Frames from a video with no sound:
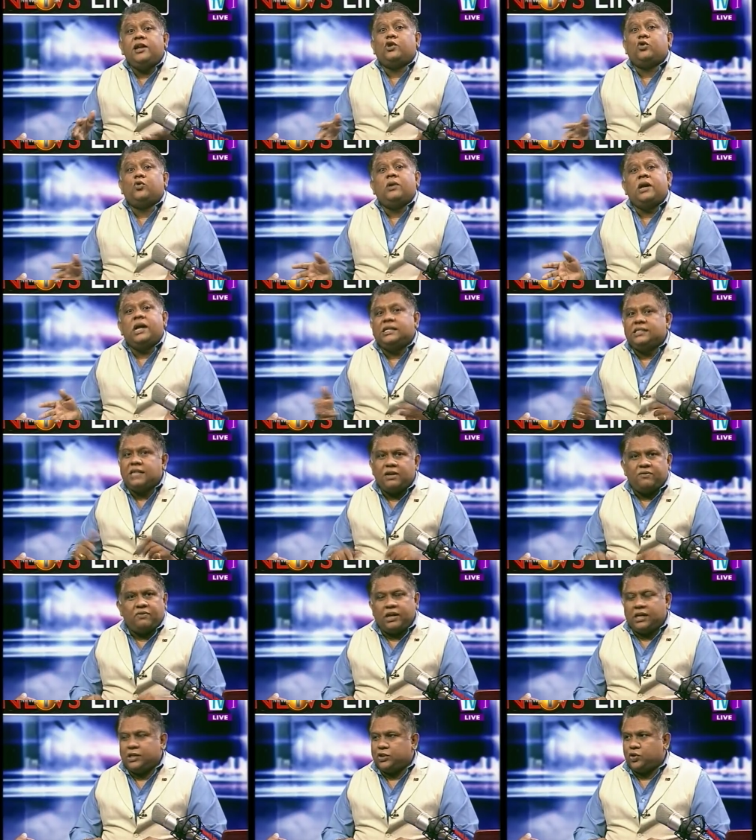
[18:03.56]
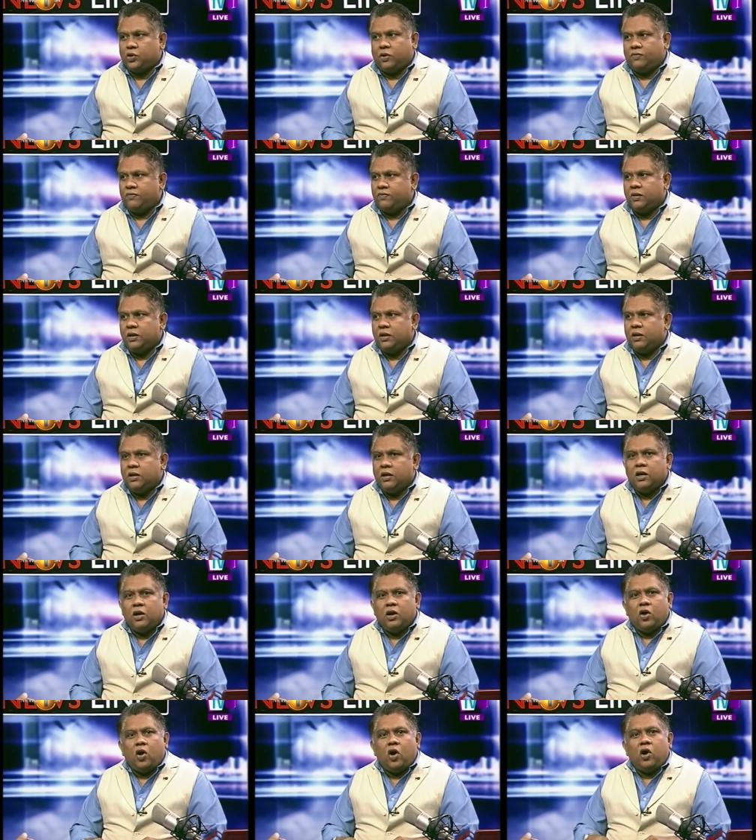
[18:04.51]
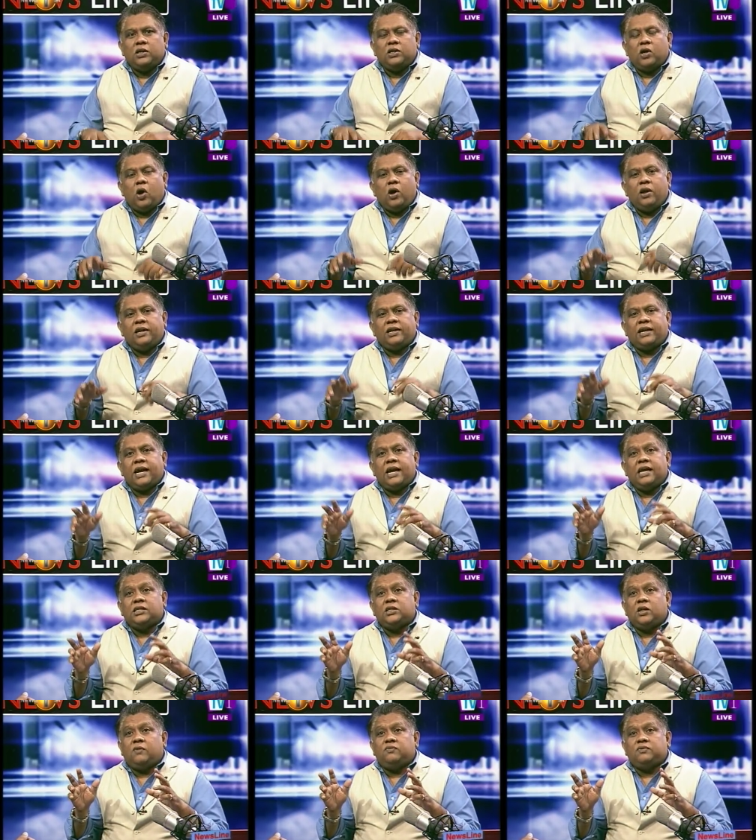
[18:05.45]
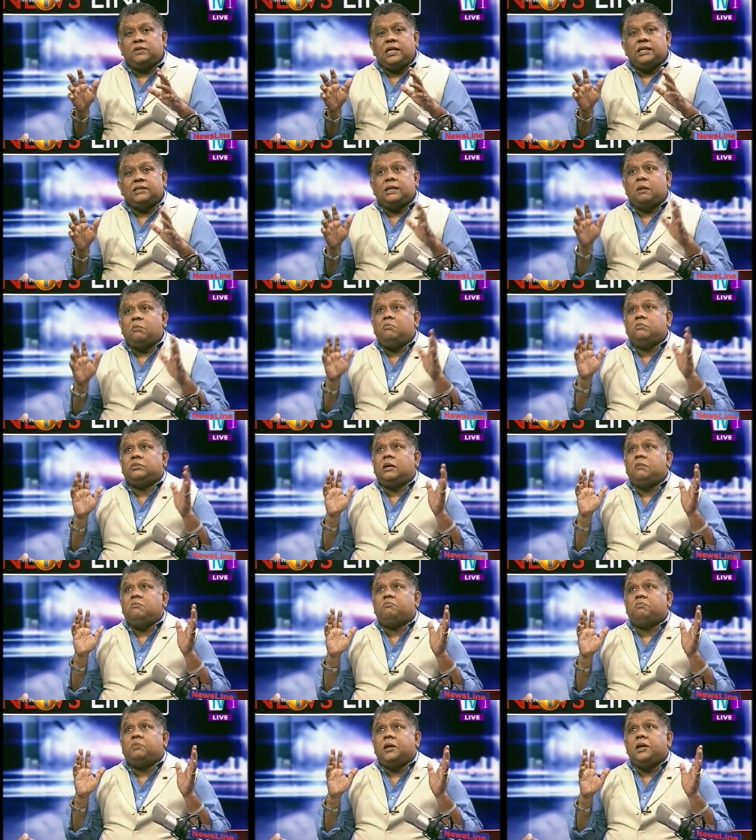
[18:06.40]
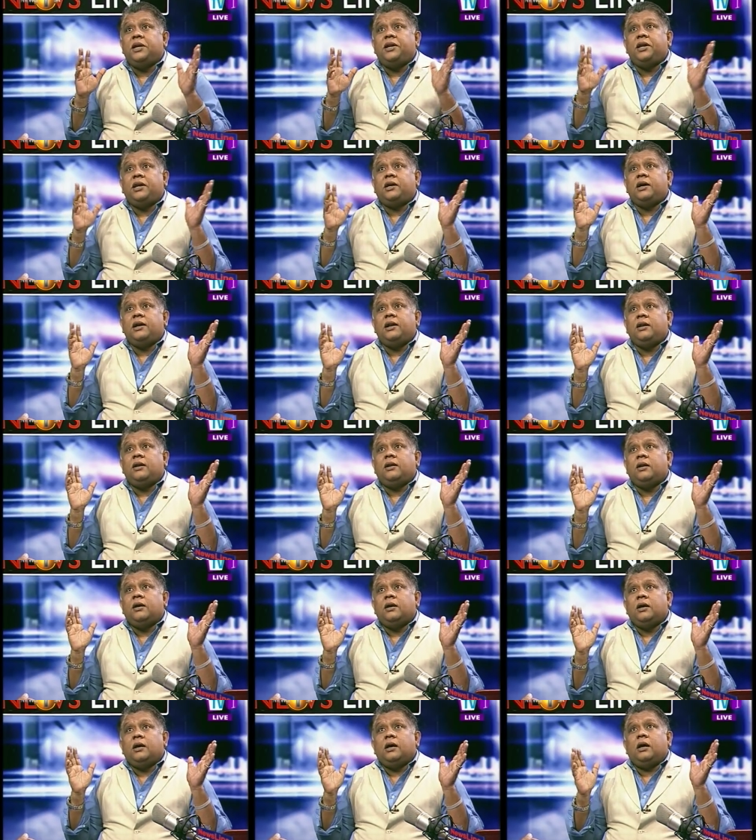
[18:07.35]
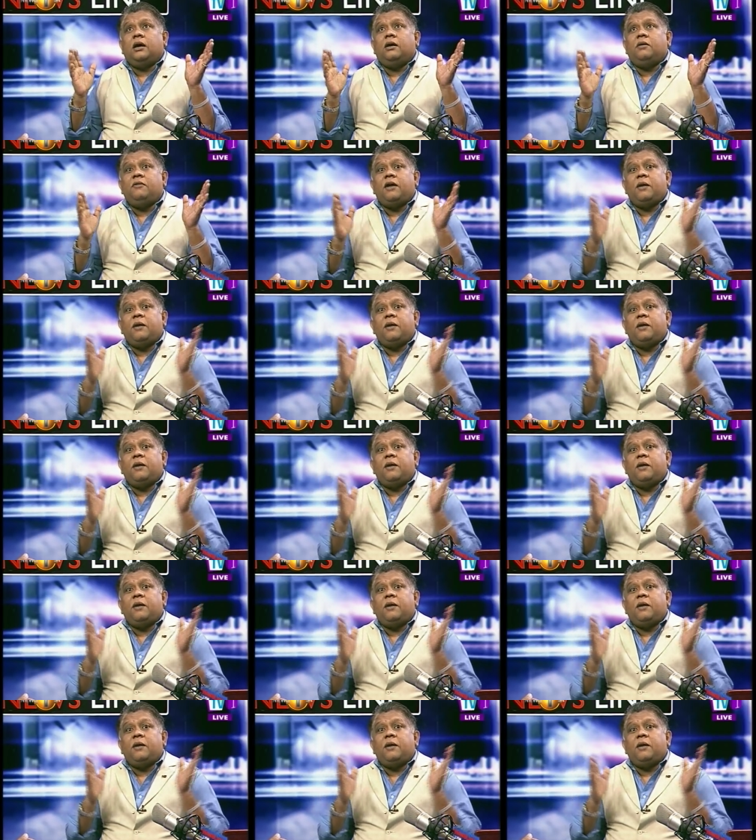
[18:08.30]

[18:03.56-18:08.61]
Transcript: in two days and finished off. Correct. Or, or a case of say some, some political uh,